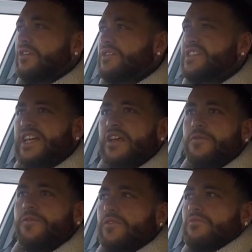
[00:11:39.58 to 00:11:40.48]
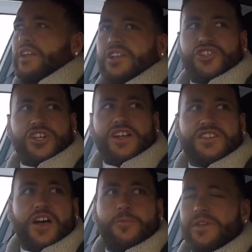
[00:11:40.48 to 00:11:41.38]
6th and it shuts
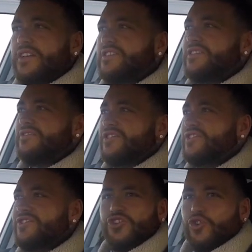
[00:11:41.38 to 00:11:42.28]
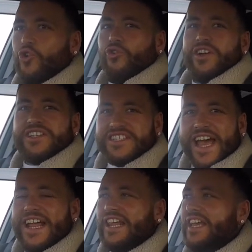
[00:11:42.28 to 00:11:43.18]
up and it's just a glorious
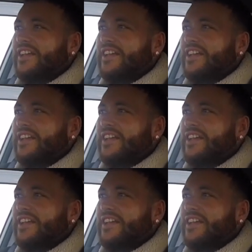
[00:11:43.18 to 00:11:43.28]
daily.